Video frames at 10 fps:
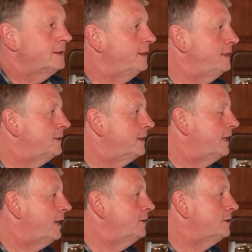So inside the
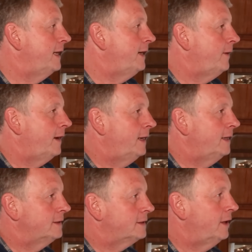coach now,
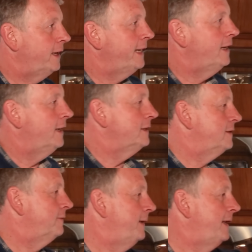sliding lights
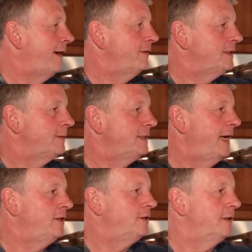have been having some
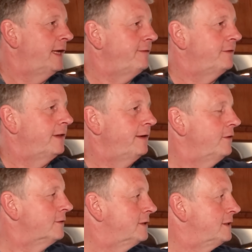attention. They've
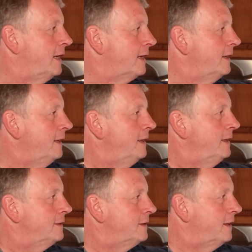got stuck,
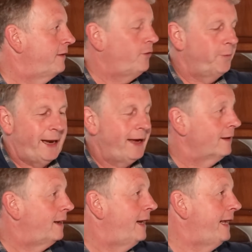so they've all been
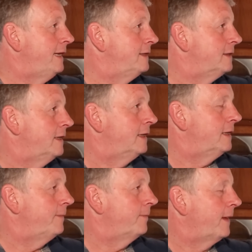out cleaned
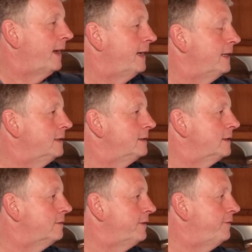and
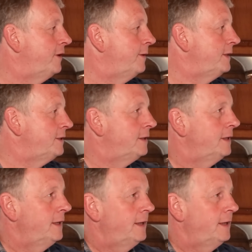refurbished.